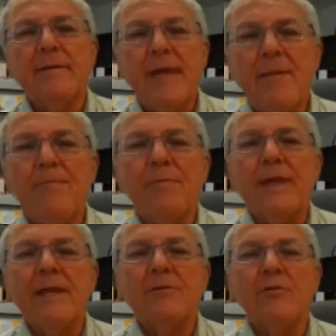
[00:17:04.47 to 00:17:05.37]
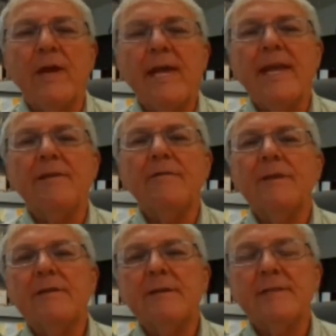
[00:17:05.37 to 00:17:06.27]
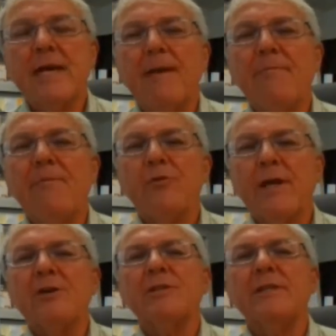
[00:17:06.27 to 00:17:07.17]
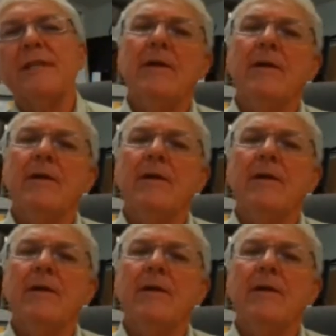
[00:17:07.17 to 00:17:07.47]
hemp and grain type of production,